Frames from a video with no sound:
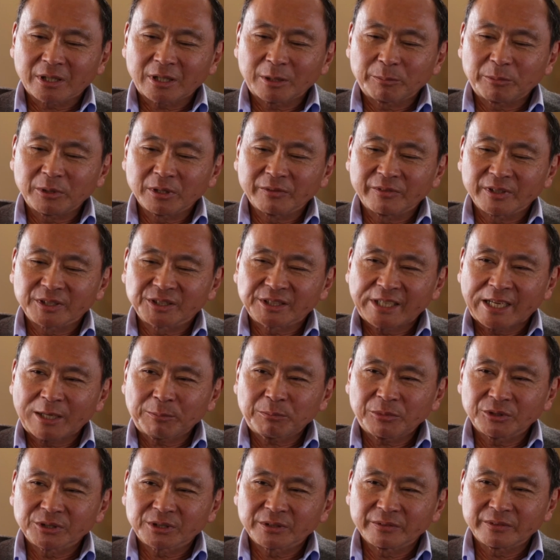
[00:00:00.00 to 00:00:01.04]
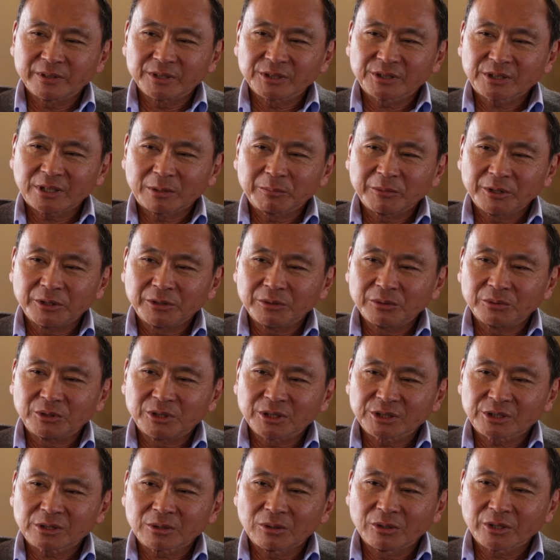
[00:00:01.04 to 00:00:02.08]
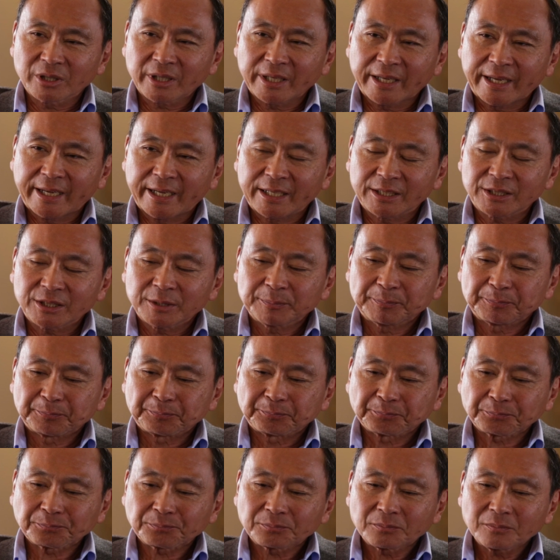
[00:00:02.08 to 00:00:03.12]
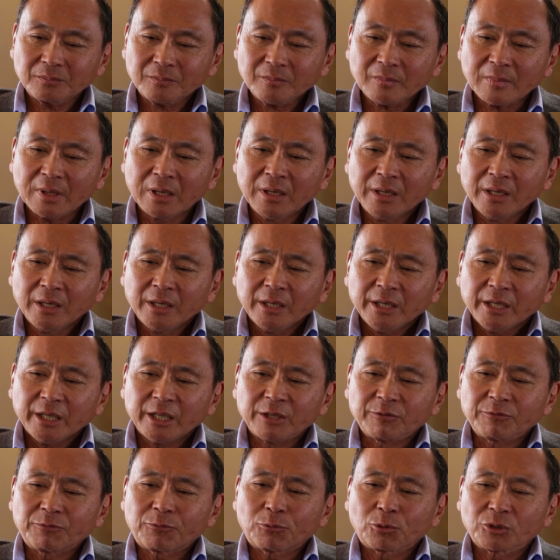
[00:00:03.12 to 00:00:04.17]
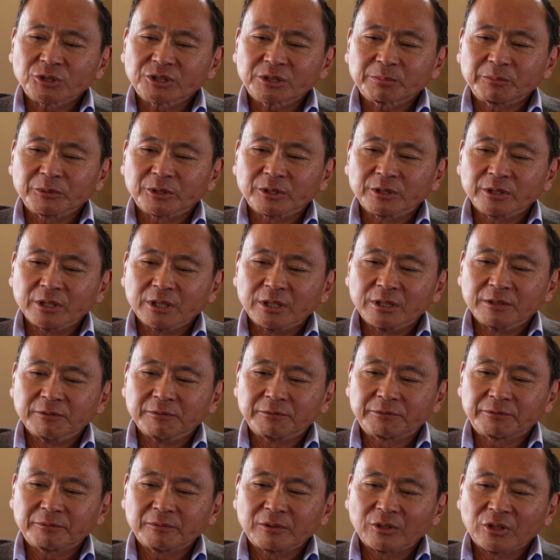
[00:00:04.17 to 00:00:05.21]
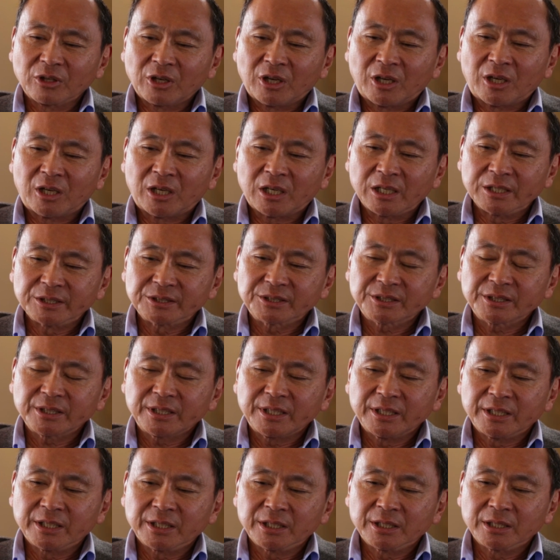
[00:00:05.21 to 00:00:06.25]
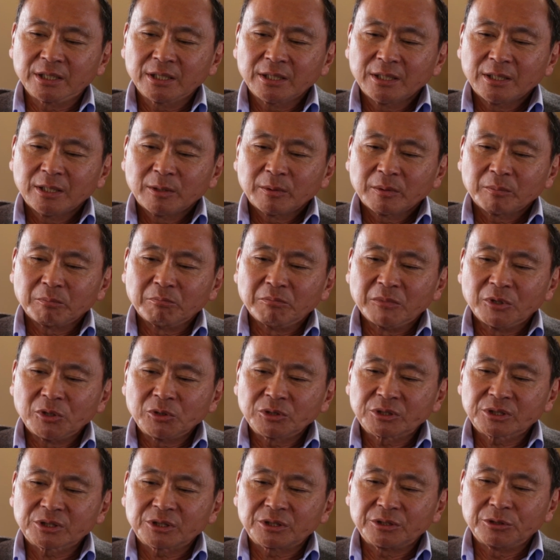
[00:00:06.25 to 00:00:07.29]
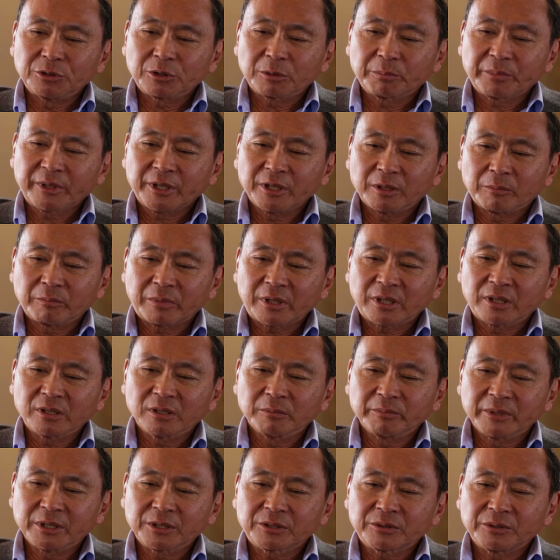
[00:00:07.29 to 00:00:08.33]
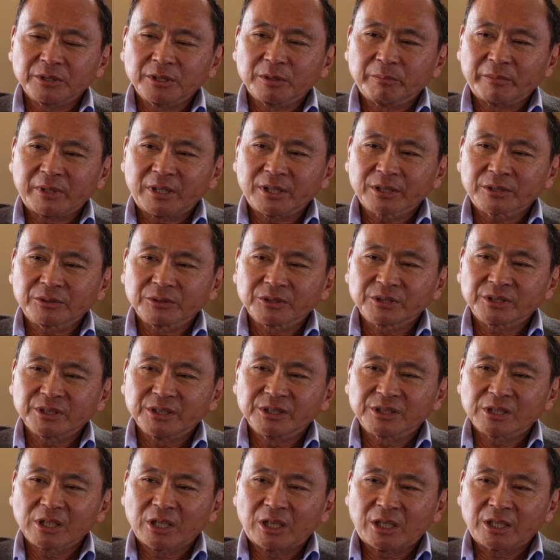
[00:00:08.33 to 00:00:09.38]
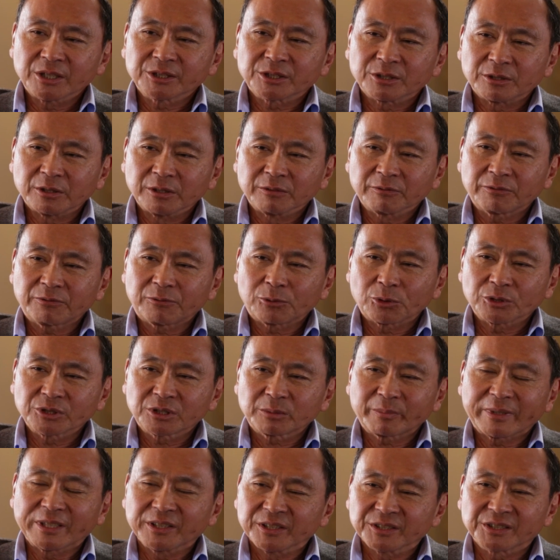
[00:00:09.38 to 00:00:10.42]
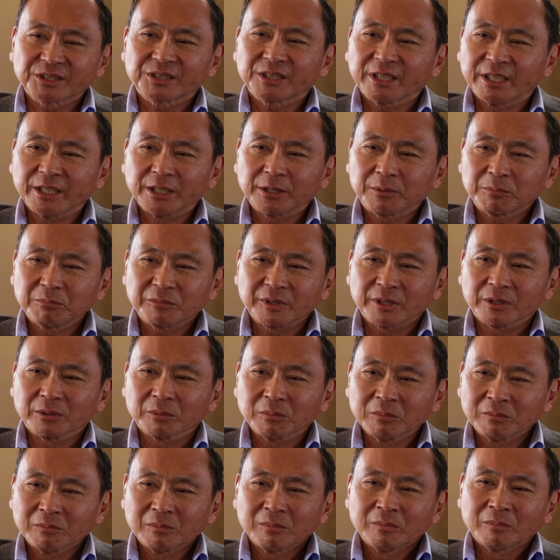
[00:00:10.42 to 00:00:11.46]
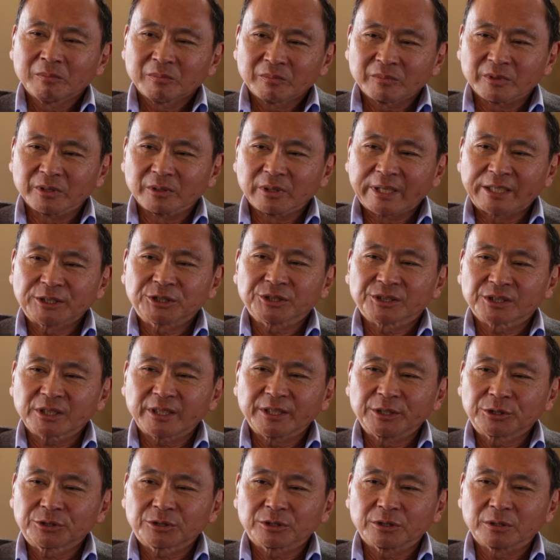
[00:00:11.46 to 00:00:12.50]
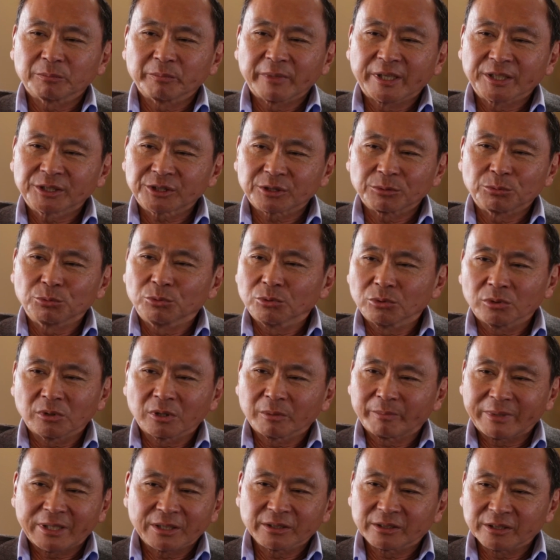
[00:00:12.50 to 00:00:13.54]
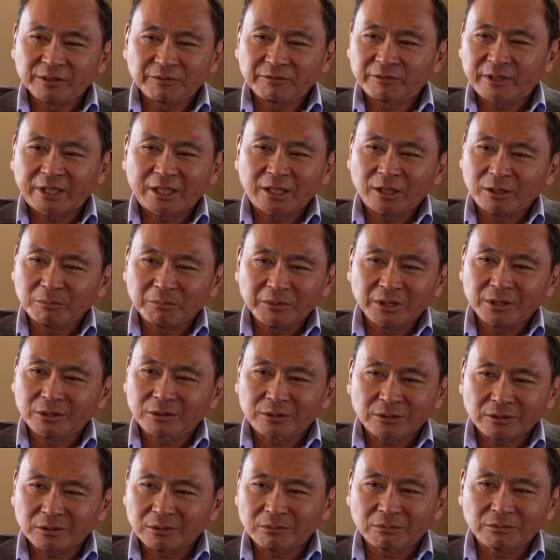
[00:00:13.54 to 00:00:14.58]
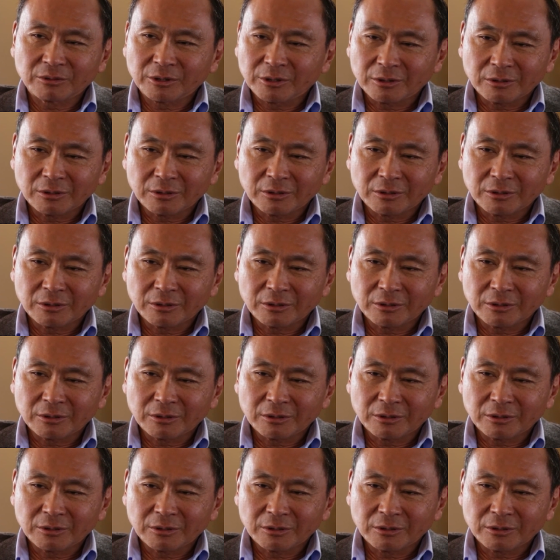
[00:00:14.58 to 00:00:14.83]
couple of examples of this. I mean, you just look at enforcement of laws. In most European parliamentary democracies, laws are enforced by the state. The legislature makes a rule about environment or